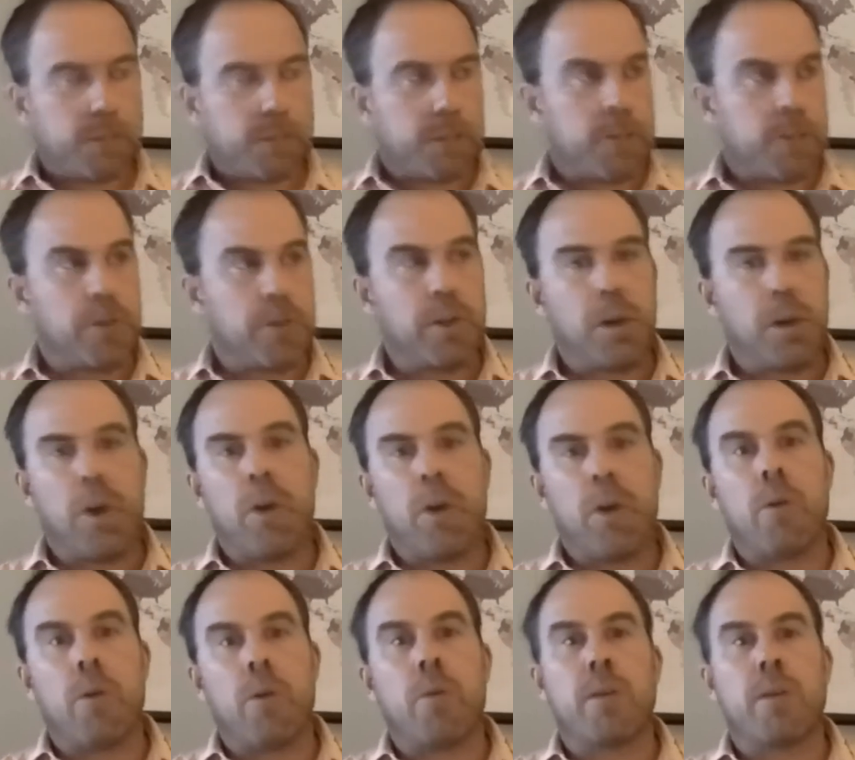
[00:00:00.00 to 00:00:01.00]
So you
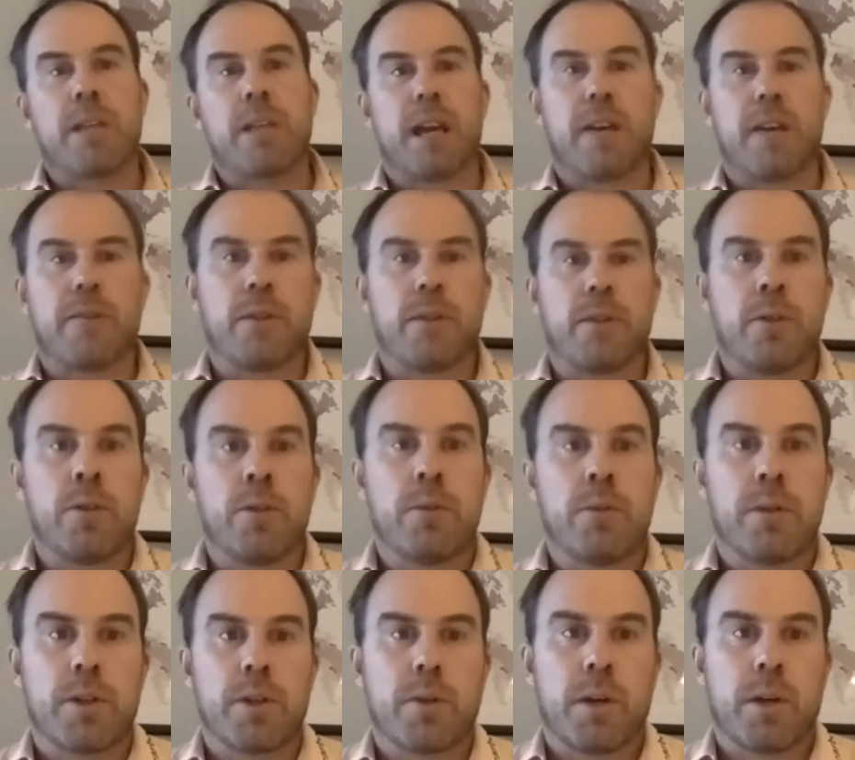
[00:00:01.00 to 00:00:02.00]
always have to know
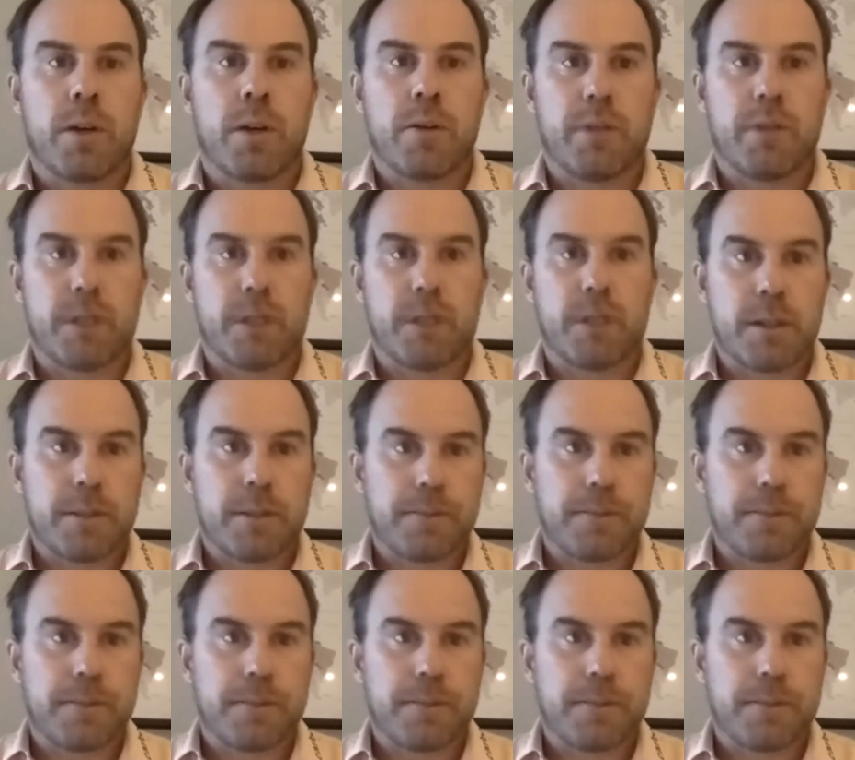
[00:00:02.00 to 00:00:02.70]
where 12 is.